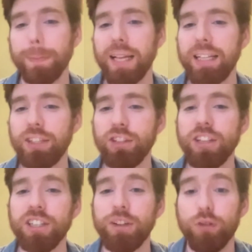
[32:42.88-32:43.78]
it's just
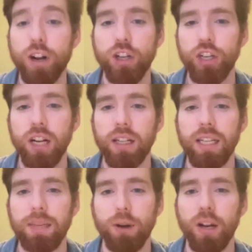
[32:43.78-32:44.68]
a differentiated
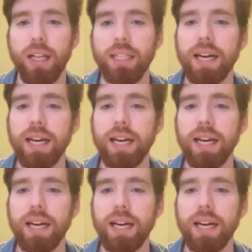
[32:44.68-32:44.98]
experience.